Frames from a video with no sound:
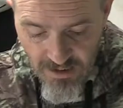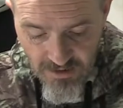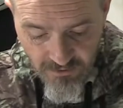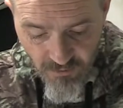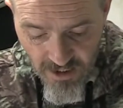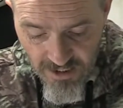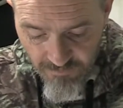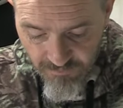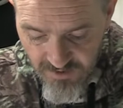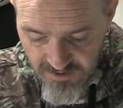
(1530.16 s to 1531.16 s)
3.
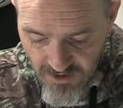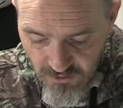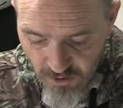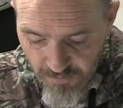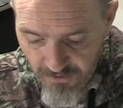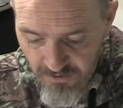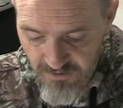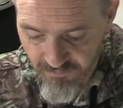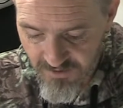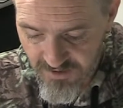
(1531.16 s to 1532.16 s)
The scheduled appearance
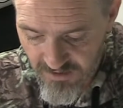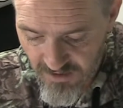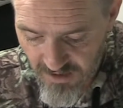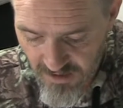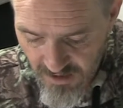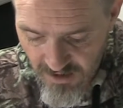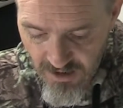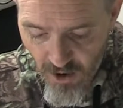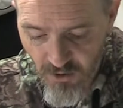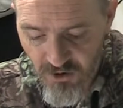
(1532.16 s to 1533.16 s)
of Mr. Keane
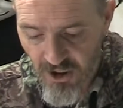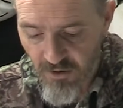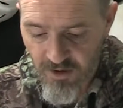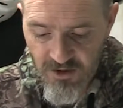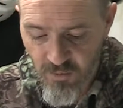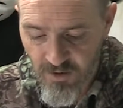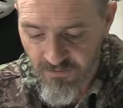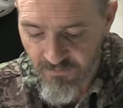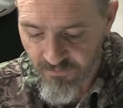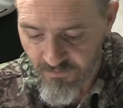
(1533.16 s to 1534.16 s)
on January the
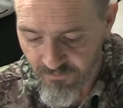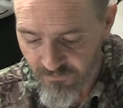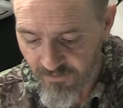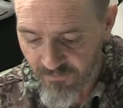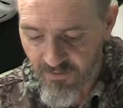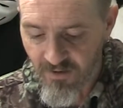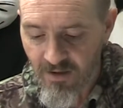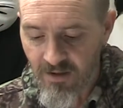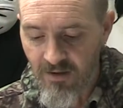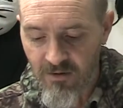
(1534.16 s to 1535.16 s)
25th,
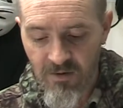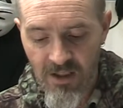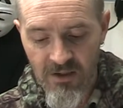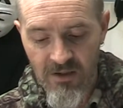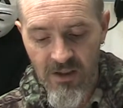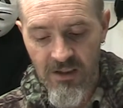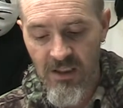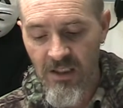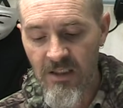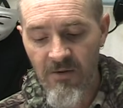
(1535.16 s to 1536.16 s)

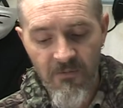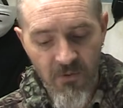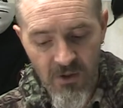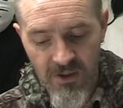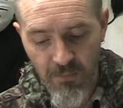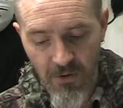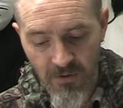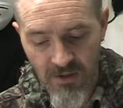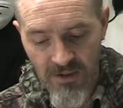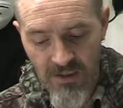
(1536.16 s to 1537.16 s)
2019 is a first
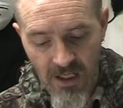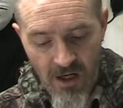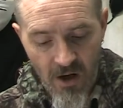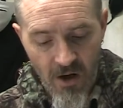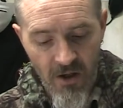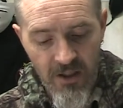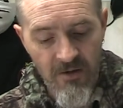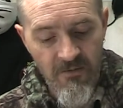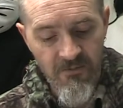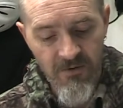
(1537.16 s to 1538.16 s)
appearance on an
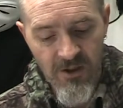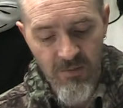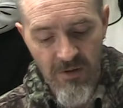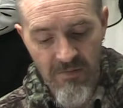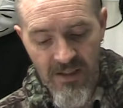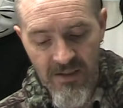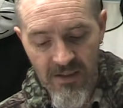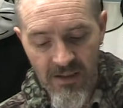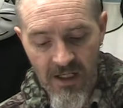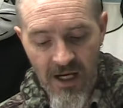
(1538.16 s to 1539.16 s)
infringement matter,
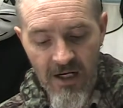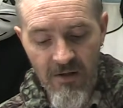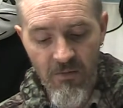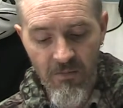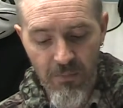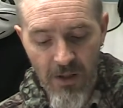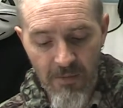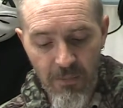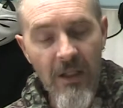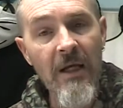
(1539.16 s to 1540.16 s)
and a
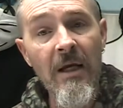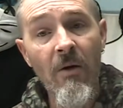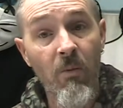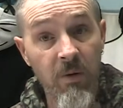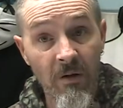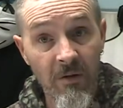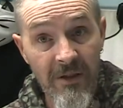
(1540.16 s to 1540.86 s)
plea will be